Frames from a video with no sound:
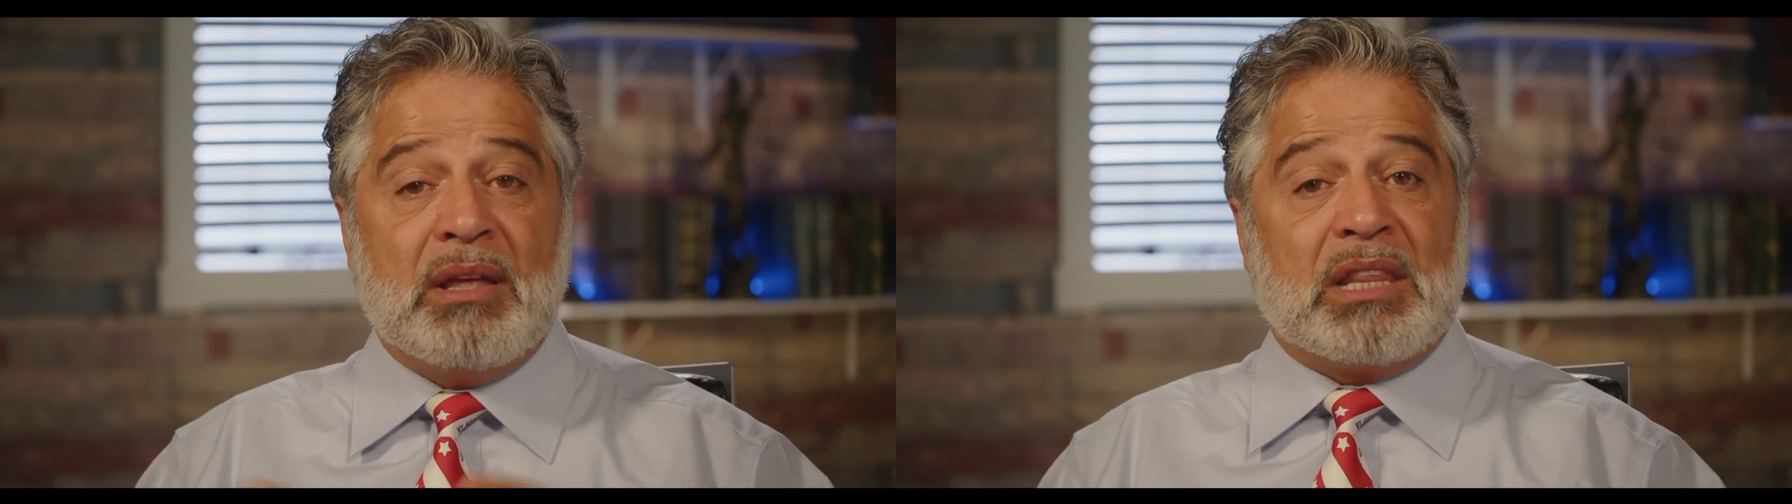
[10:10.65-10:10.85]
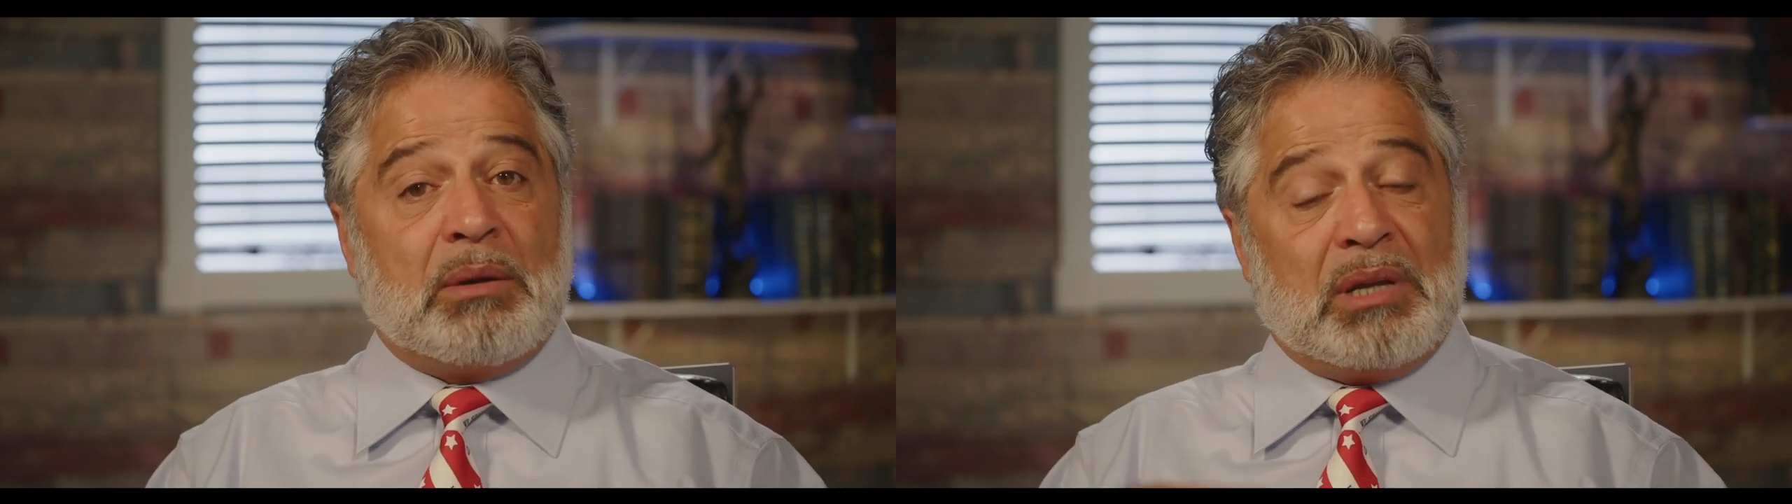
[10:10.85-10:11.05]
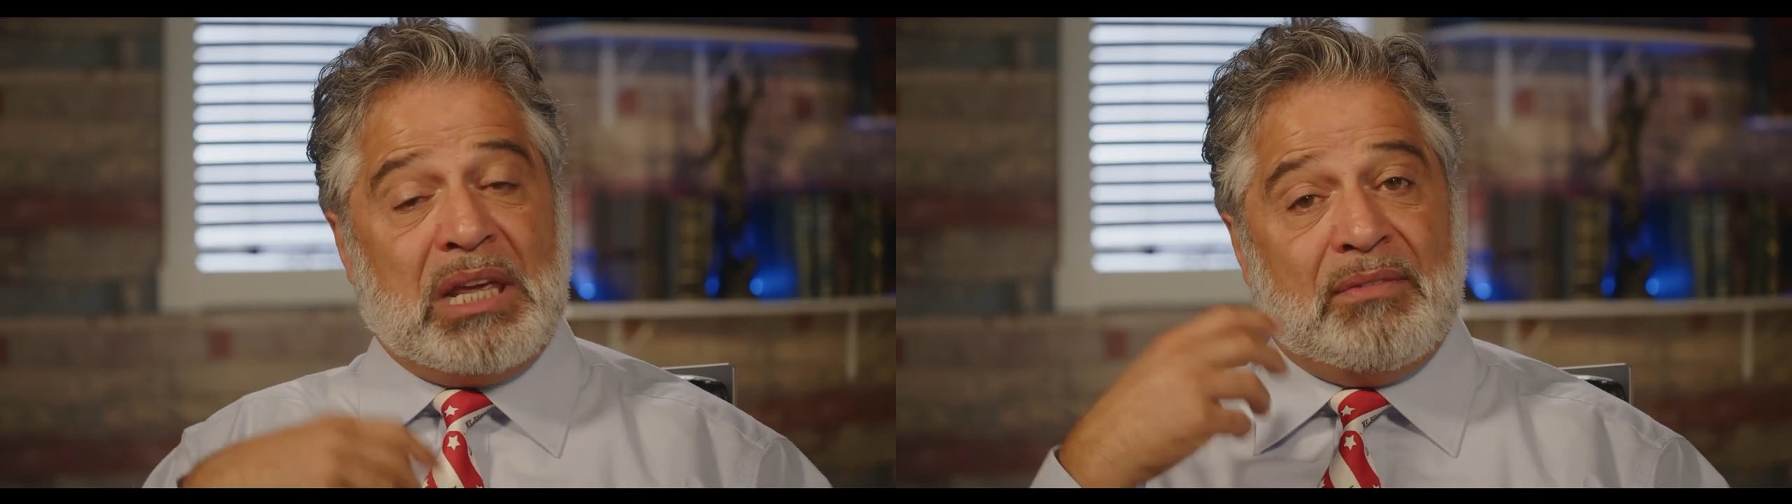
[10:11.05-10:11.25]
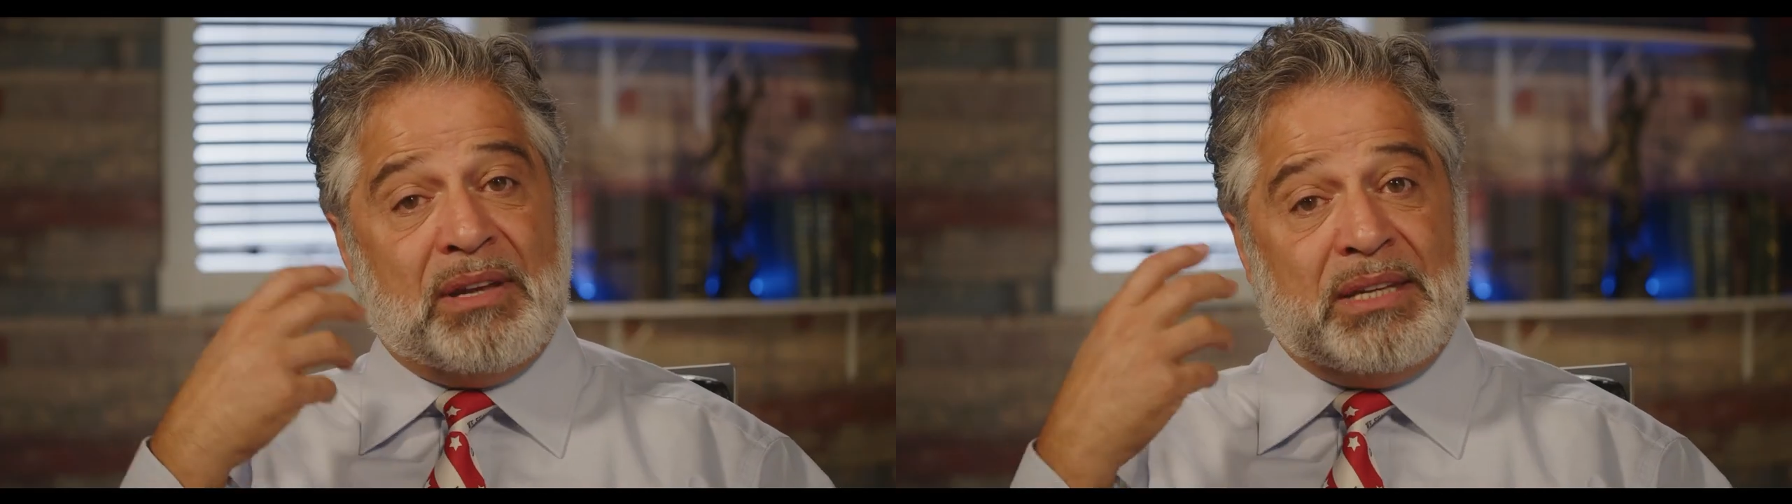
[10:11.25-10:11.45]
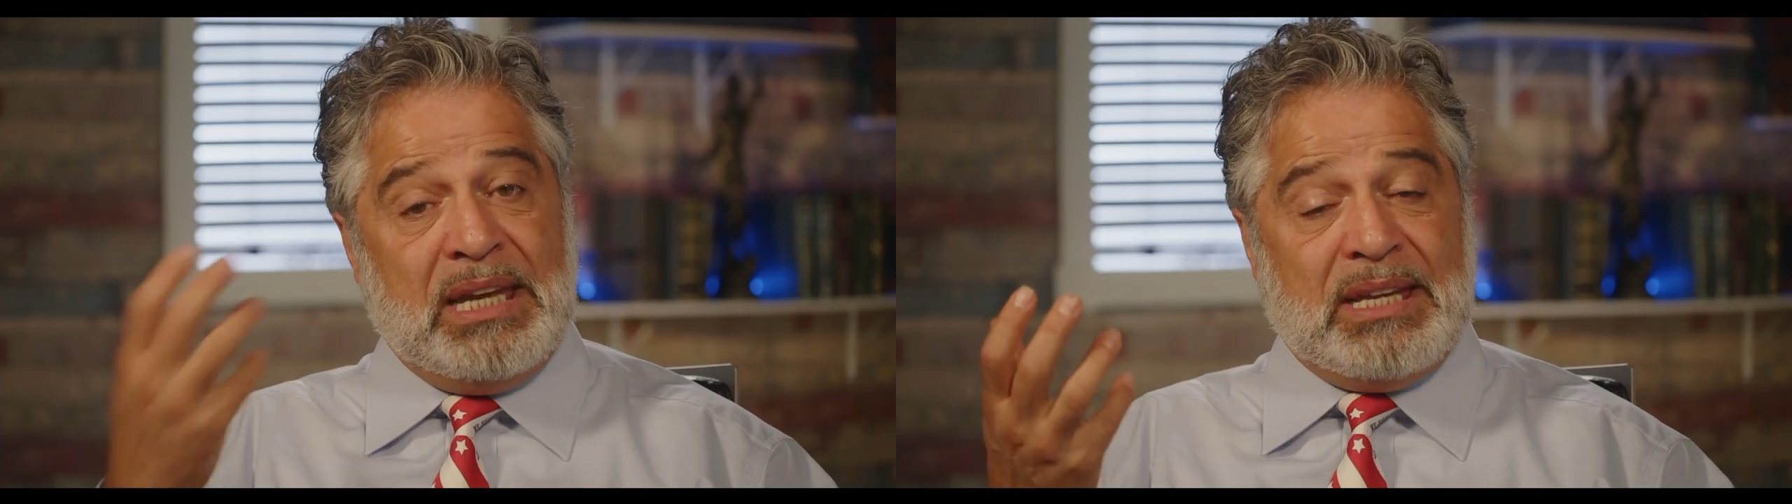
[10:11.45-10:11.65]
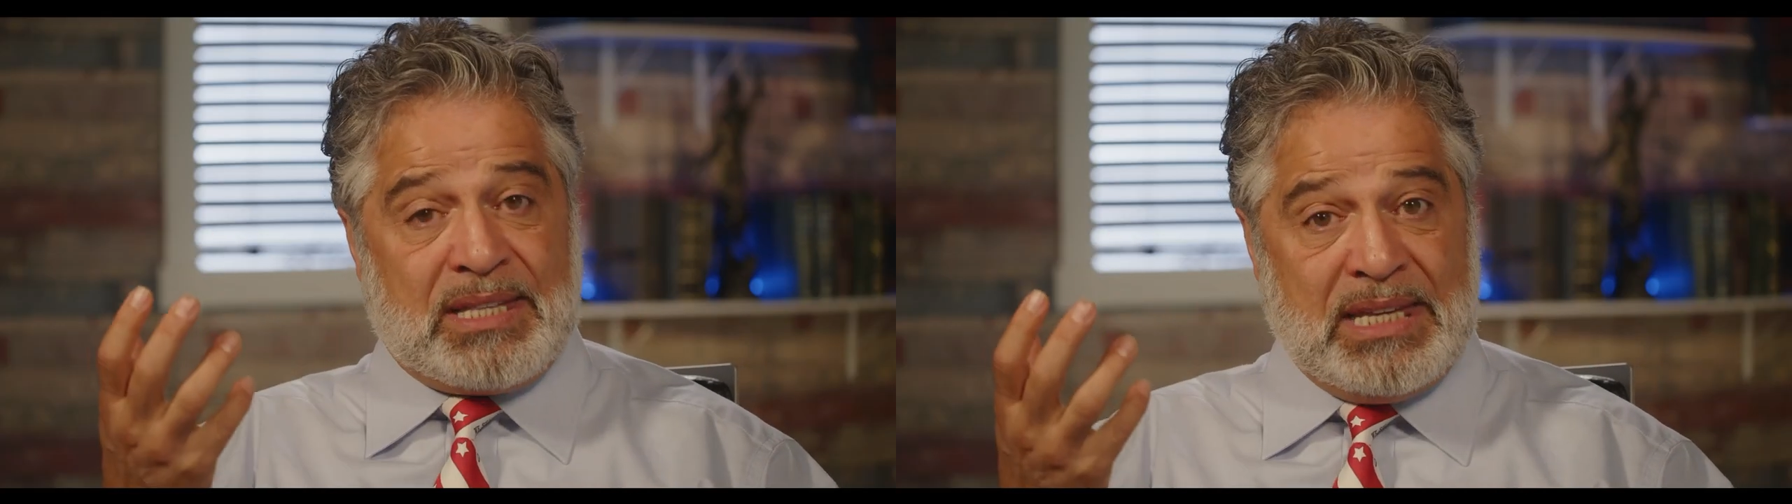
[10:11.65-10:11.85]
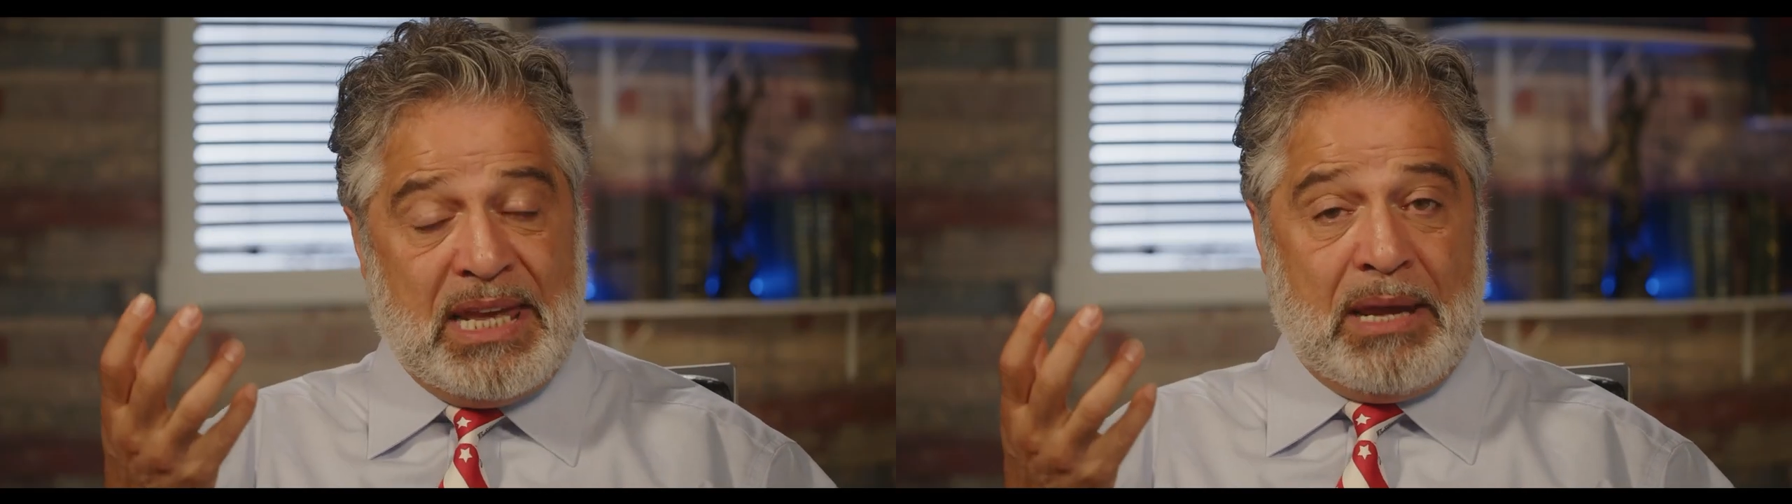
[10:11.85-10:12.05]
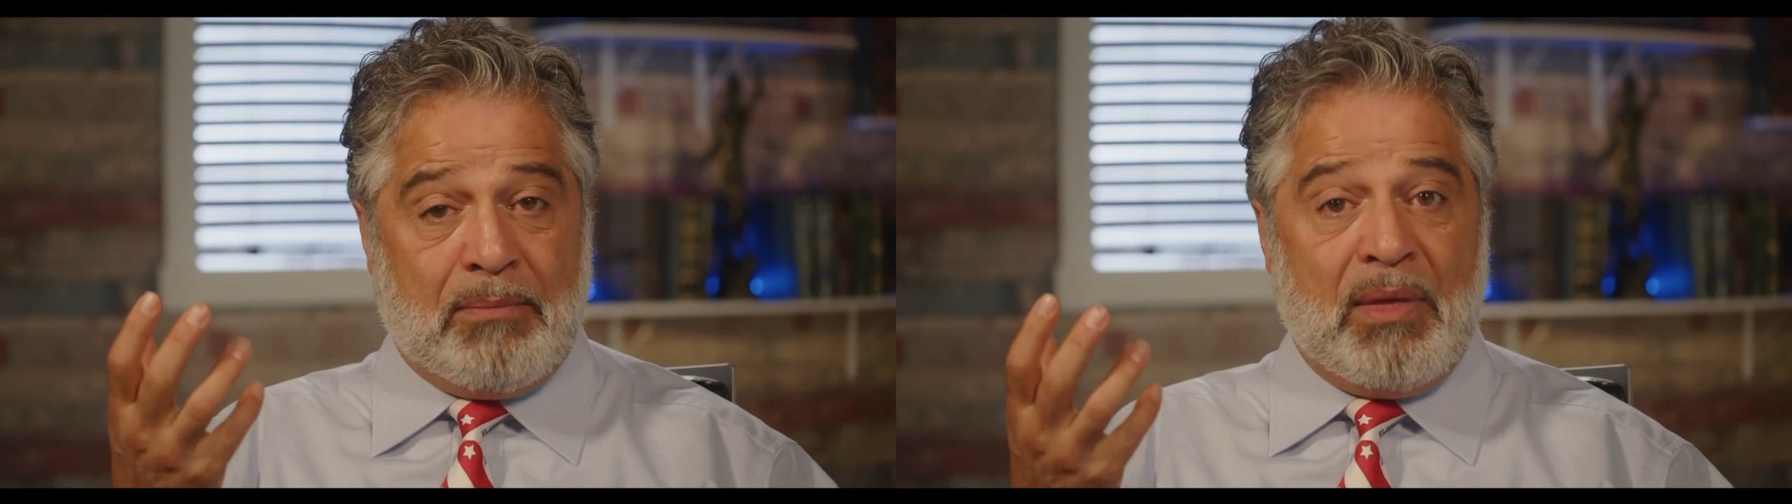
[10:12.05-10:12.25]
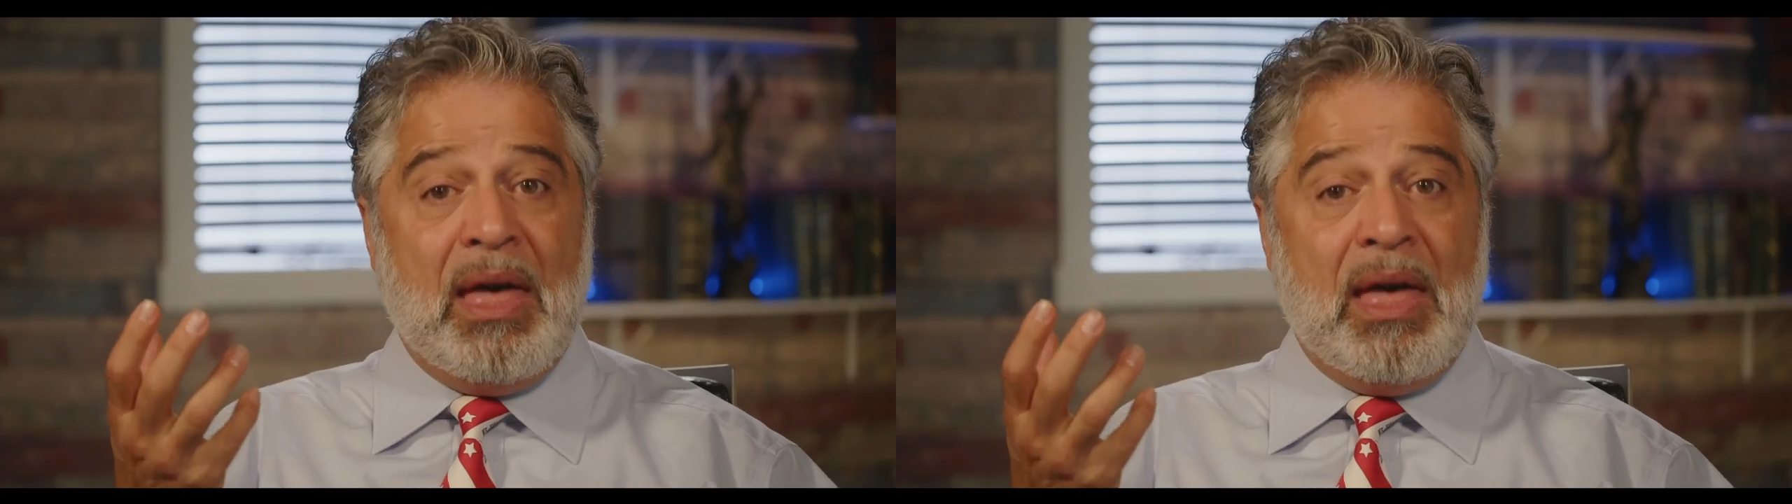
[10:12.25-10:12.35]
They were given D.C.